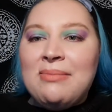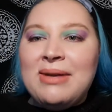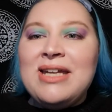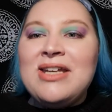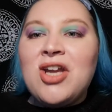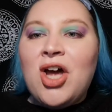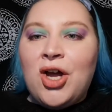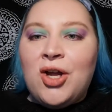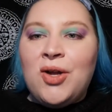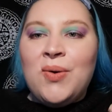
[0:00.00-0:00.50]

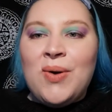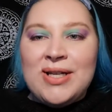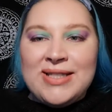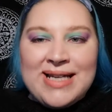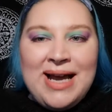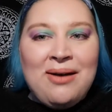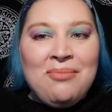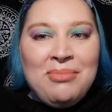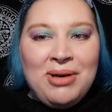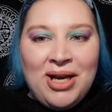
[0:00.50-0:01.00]
know
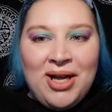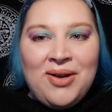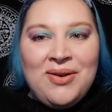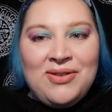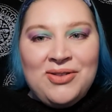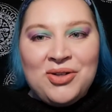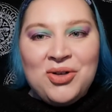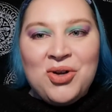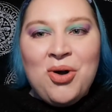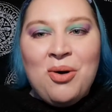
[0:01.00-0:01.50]
down below
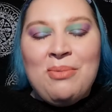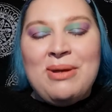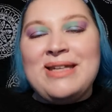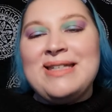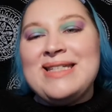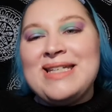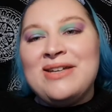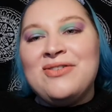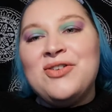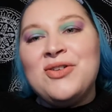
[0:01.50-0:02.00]
in the
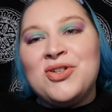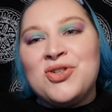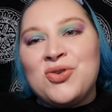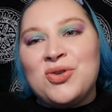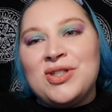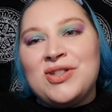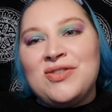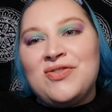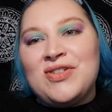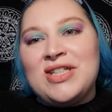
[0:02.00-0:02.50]
comments if you
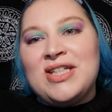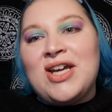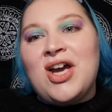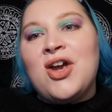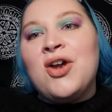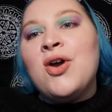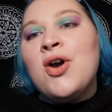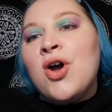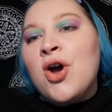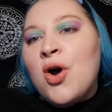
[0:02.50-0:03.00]
enjoyed the
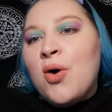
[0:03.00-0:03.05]
video.